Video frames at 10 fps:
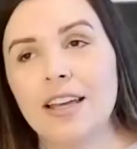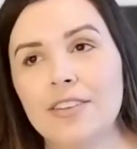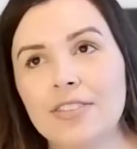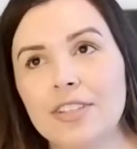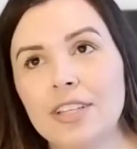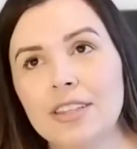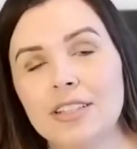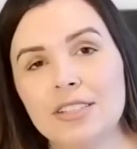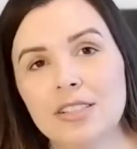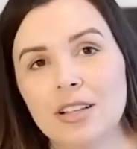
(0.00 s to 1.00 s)
I feel like
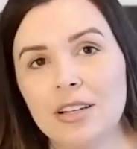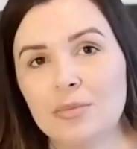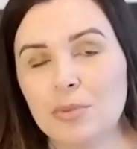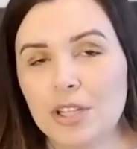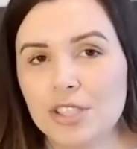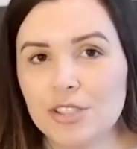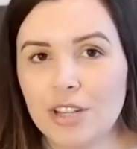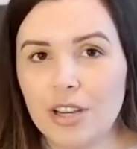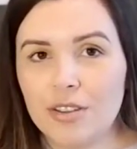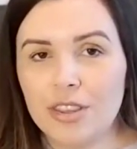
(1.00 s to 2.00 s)
there's a lot of pressure
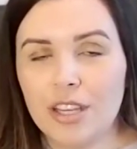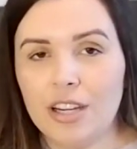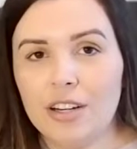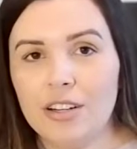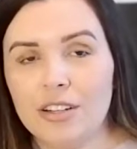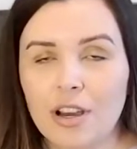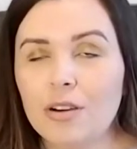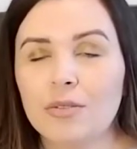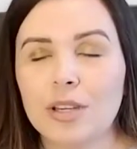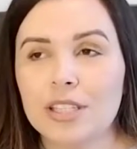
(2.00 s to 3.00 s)
out there
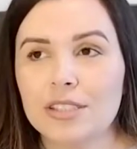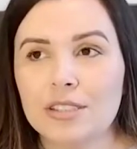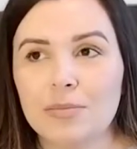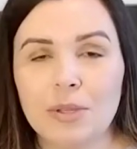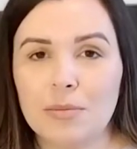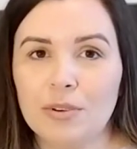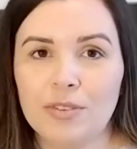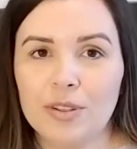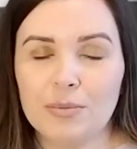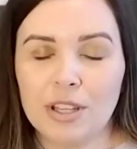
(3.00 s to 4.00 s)
always to be a
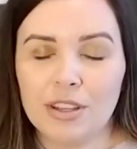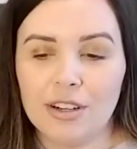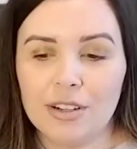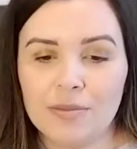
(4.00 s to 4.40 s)
perfect mother,